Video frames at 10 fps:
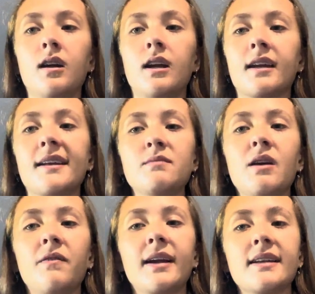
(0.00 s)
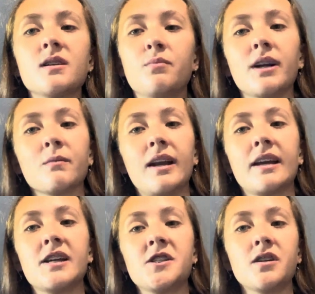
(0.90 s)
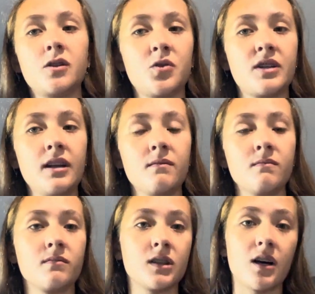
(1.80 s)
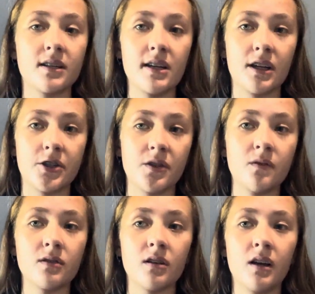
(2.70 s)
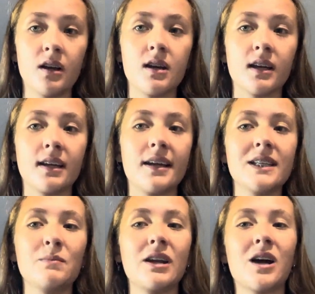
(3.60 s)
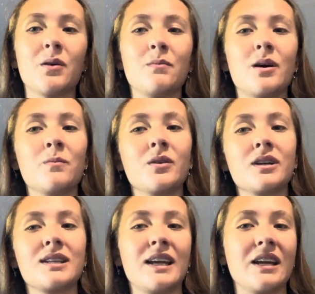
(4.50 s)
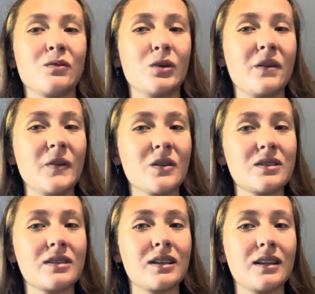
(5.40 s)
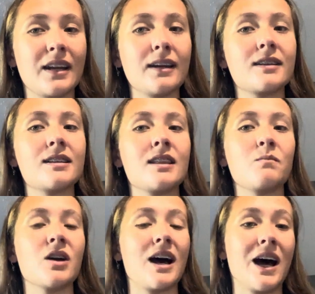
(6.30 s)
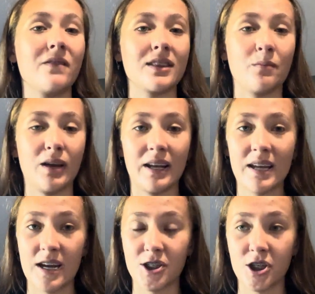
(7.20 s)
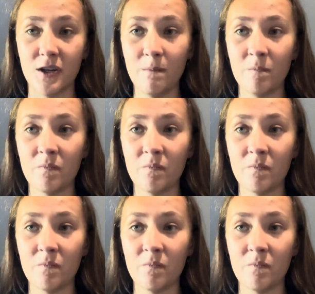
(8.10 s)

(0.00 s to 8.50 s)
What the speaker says: Kids may forget to bring medication or lose it, causing issues. Kids may not remember to get refills, leading to them not having the medication.